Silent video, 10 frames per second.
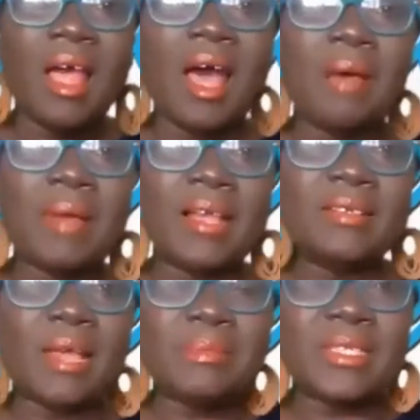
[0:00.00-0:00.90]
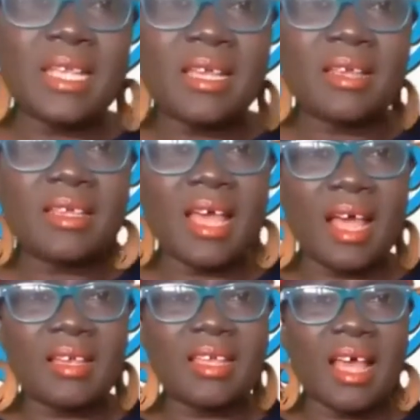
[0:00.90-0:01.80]
I'm seeing a
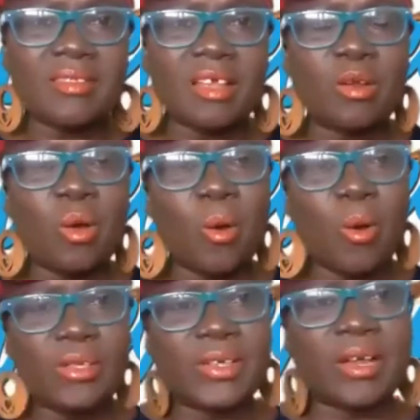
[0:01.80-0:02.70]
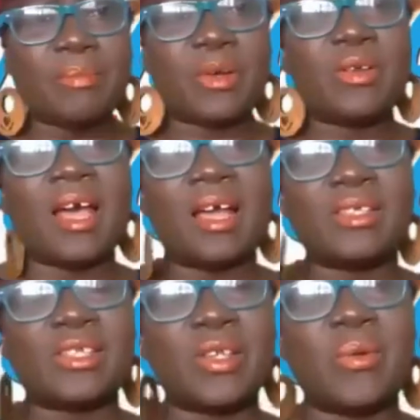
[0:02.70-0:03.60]
Cassian Holder. I'm going to
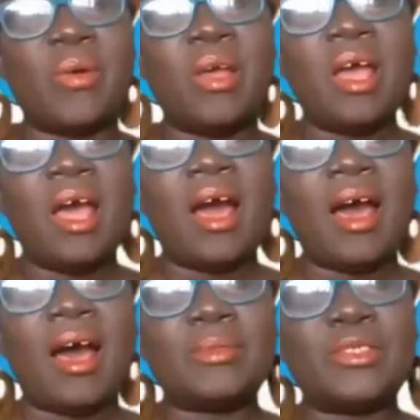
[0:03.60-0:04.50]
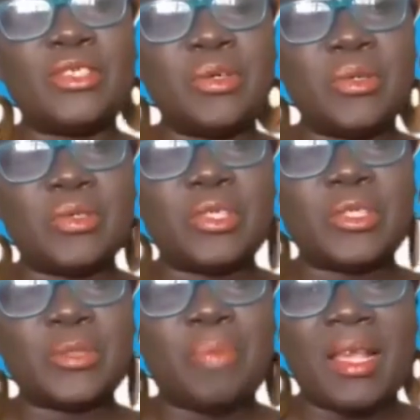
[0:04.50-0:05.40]
ask you to
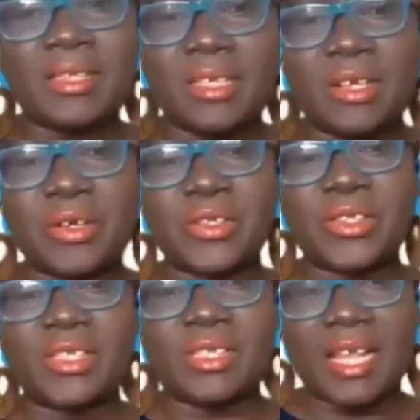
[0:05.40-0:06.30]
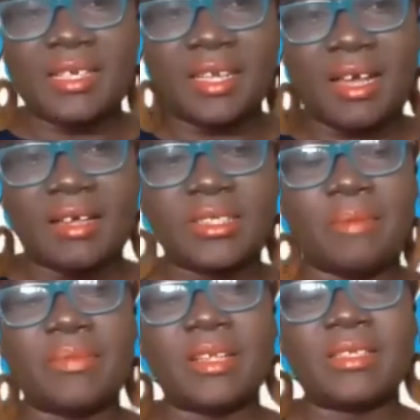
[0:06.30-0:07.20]
speak to the nurses, send
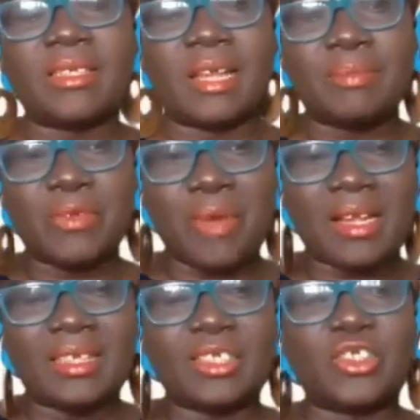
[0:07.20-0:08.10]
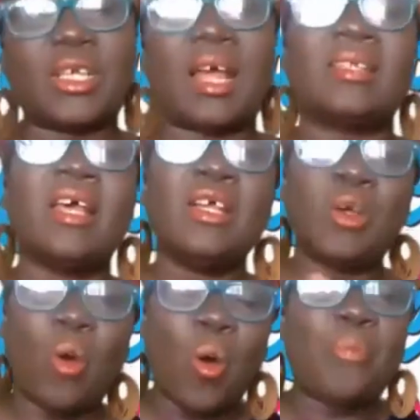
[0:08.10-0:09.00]
something to them directly in the chat
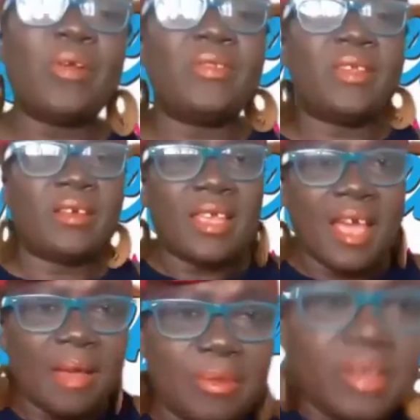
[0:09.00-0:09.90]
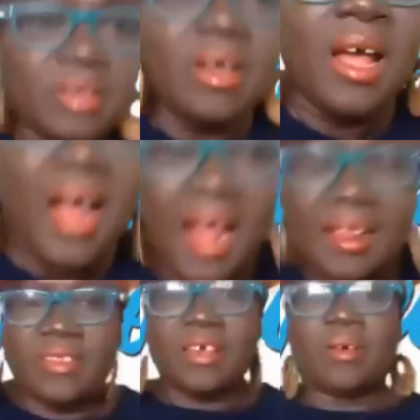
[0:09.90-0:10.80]
to open their camera
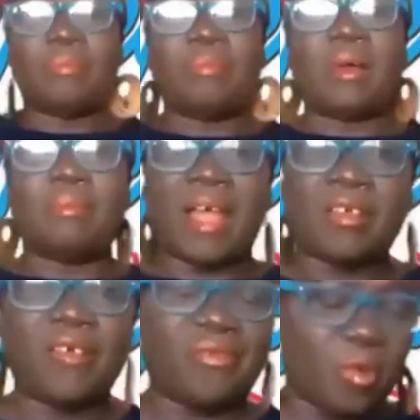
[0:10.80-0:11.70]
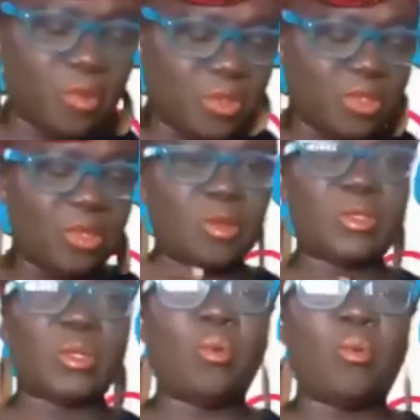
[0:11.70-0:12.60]
and their microphones, those
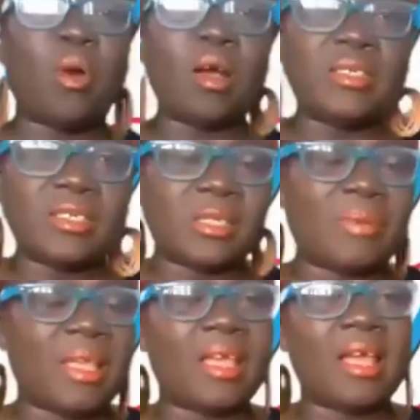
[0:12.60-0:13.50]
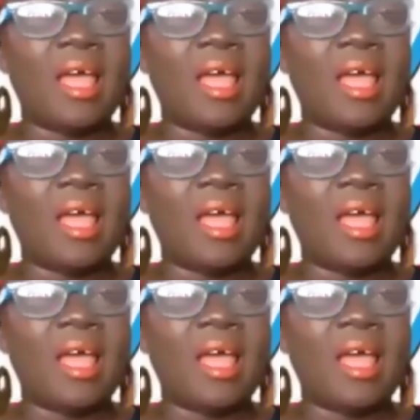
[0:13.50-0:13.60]
who want to speak.